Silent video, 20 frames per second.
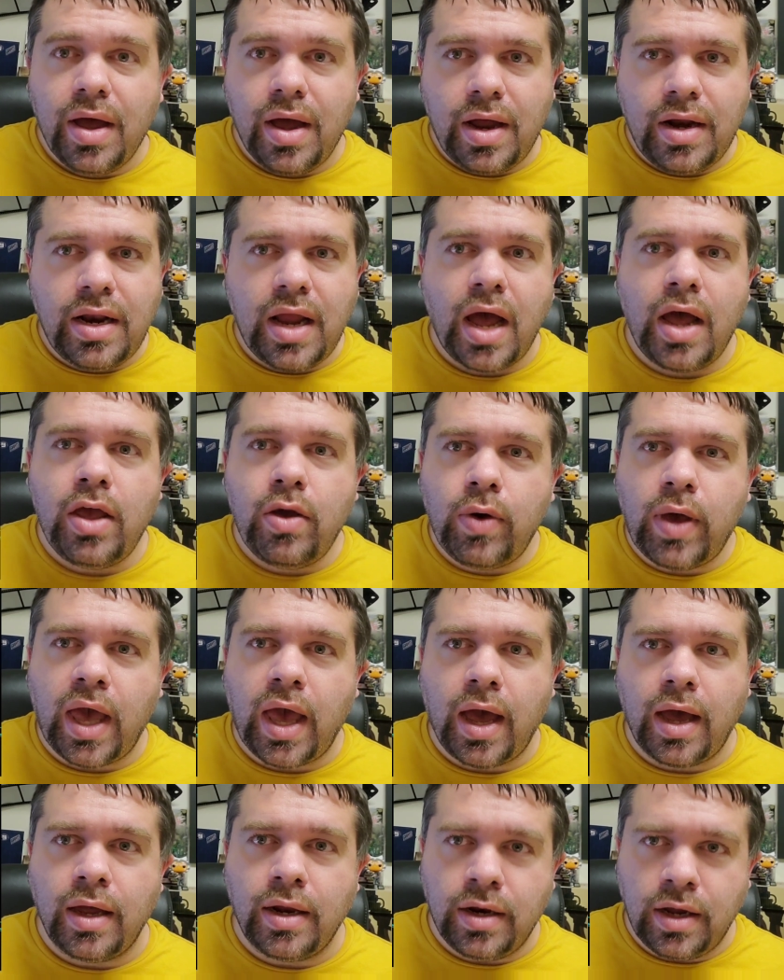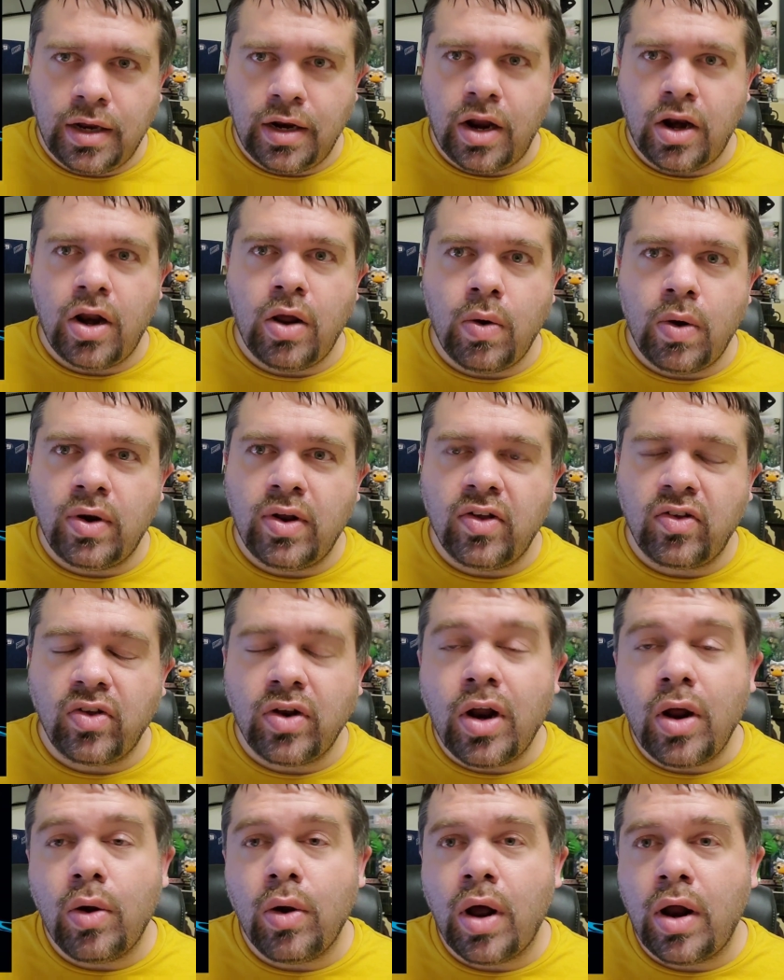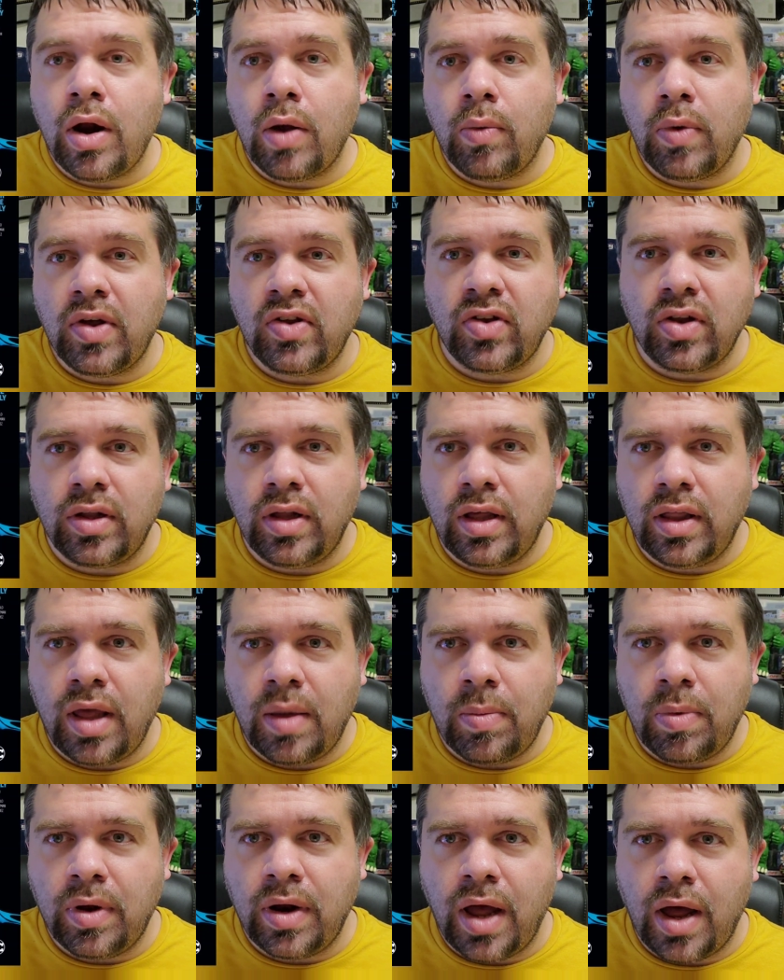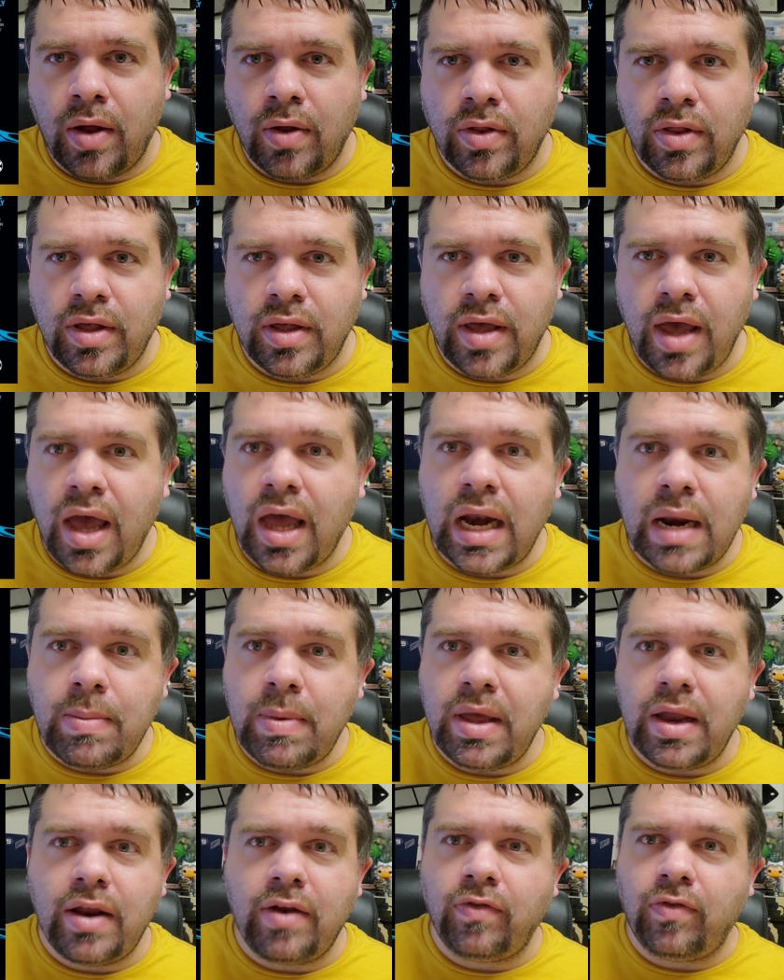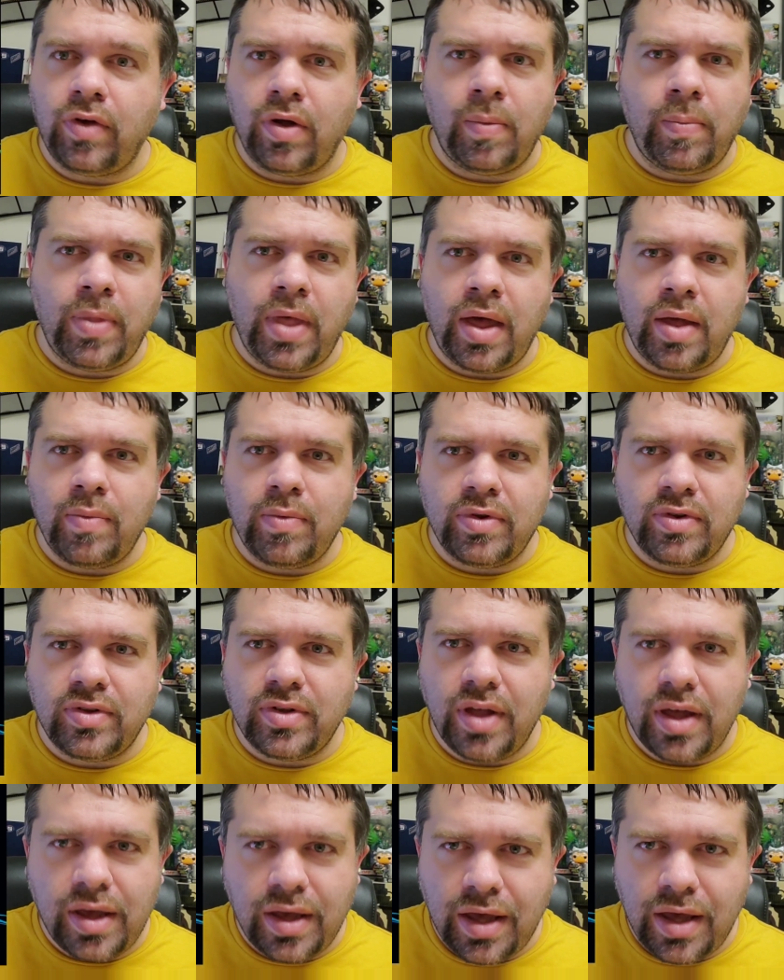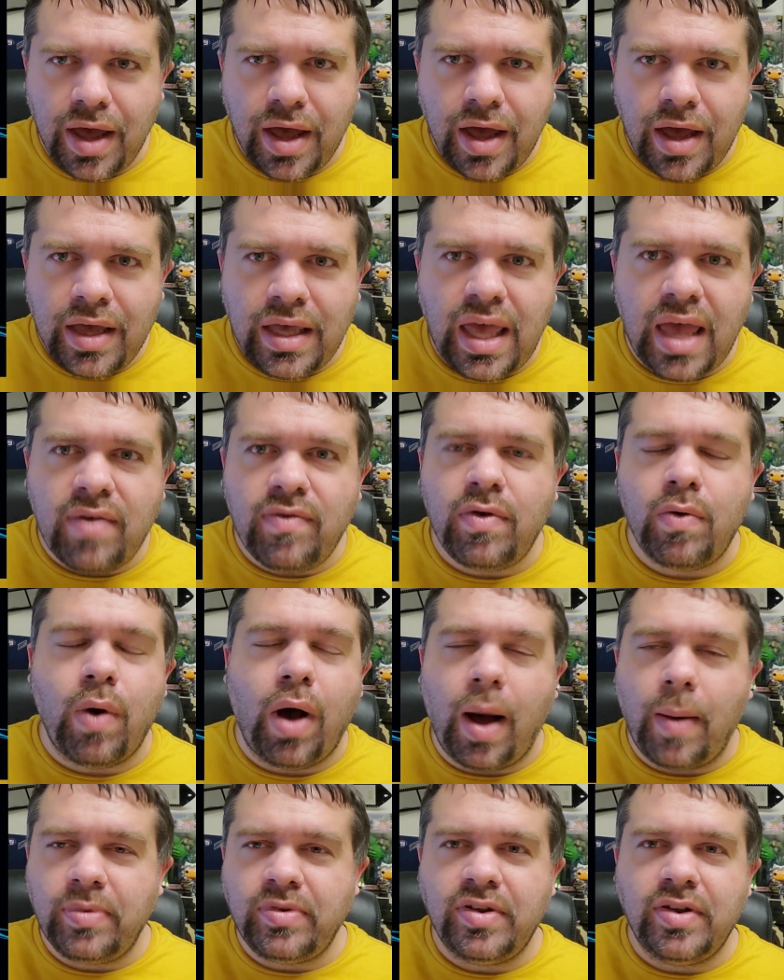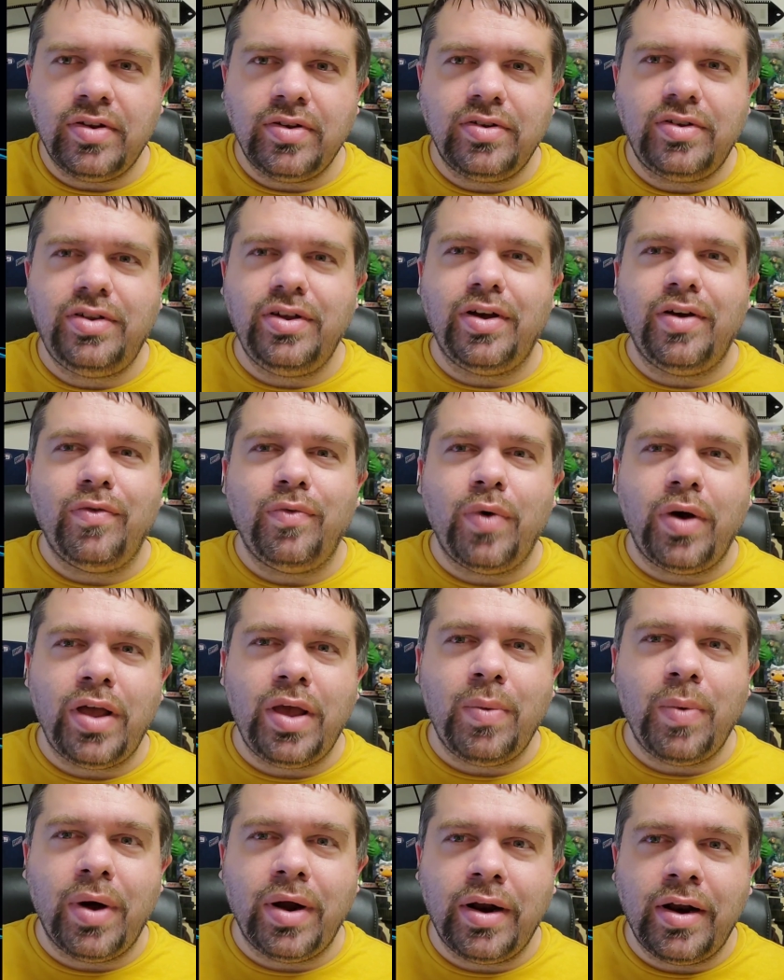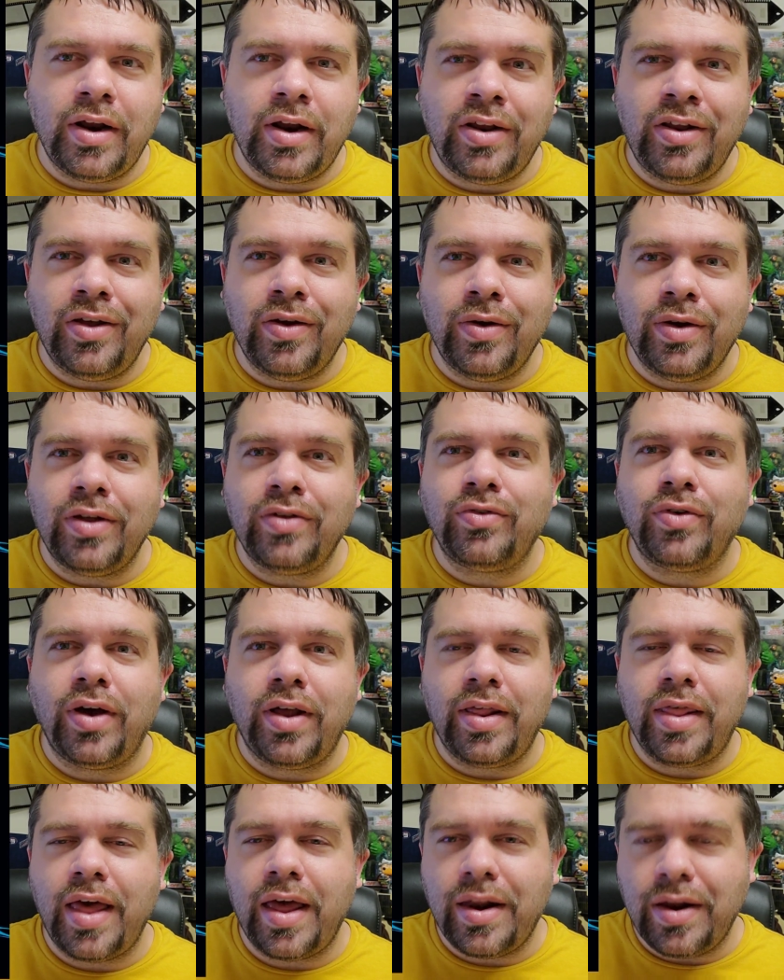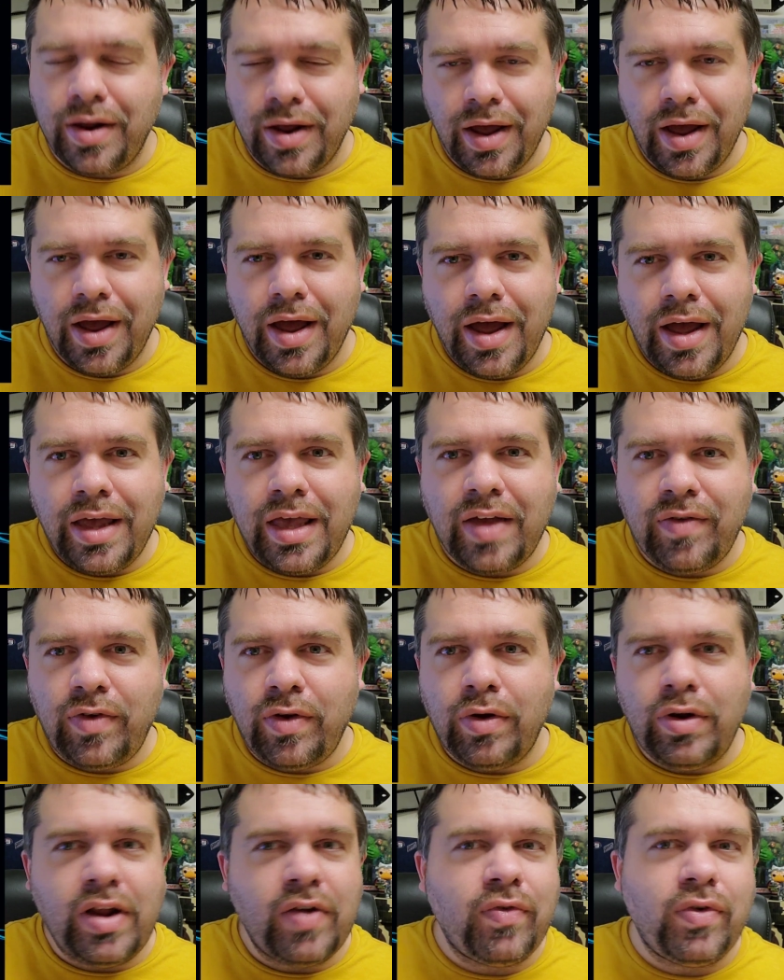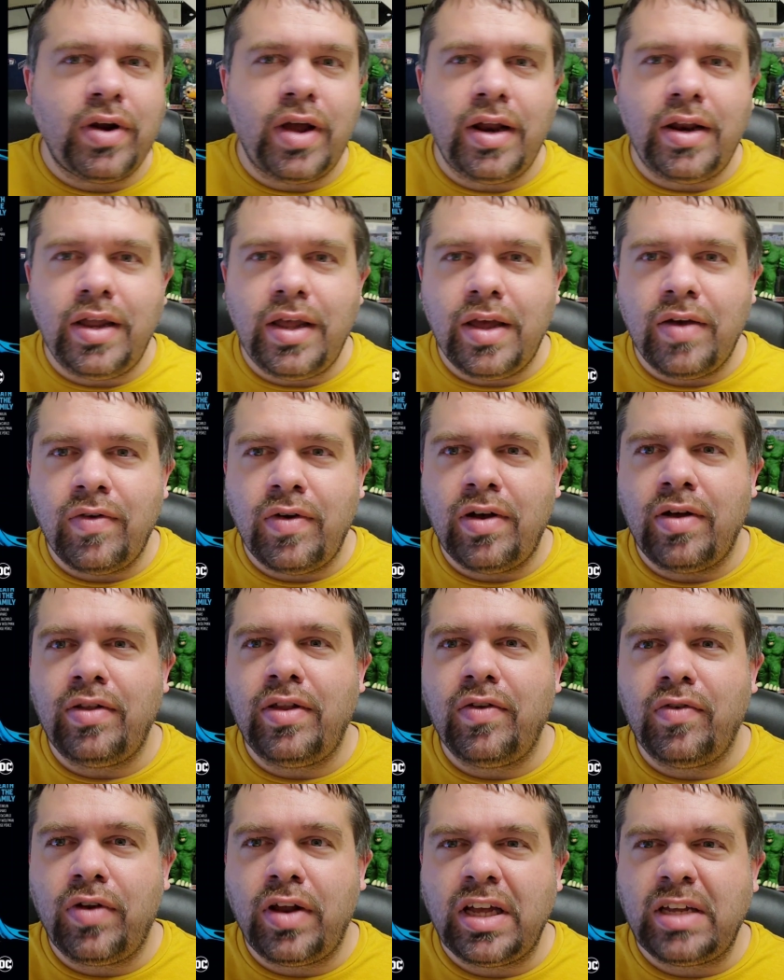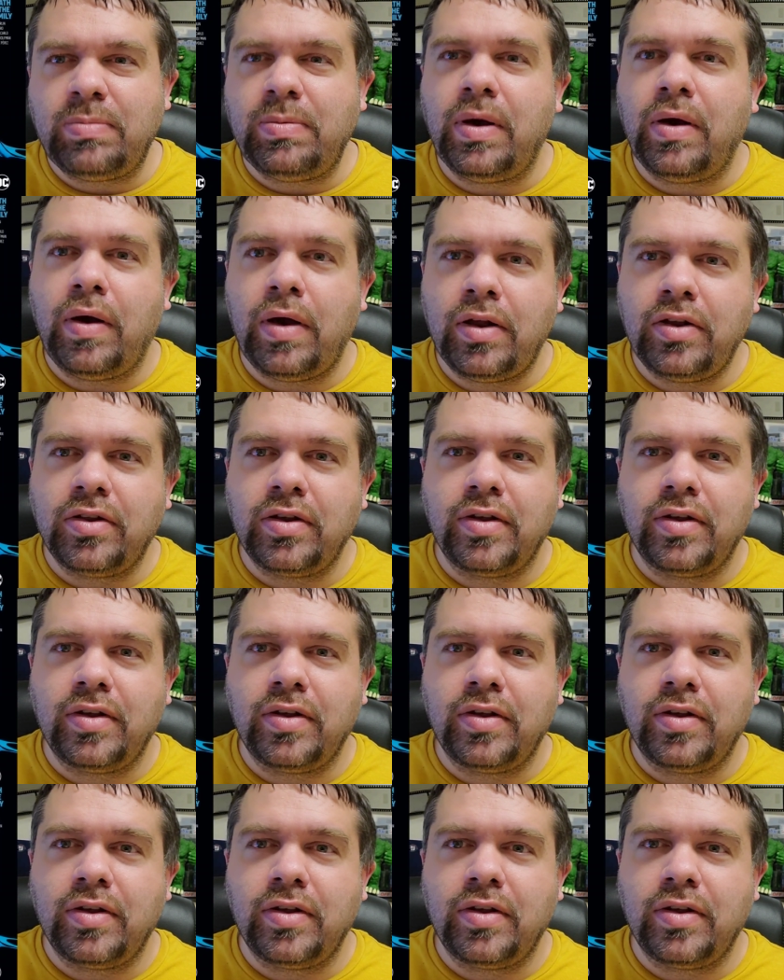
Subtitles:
now you can in a new edition. I know recently they put out the animated film that was gave you options of what you wanted to do to try to then give you a different idea, a different experience.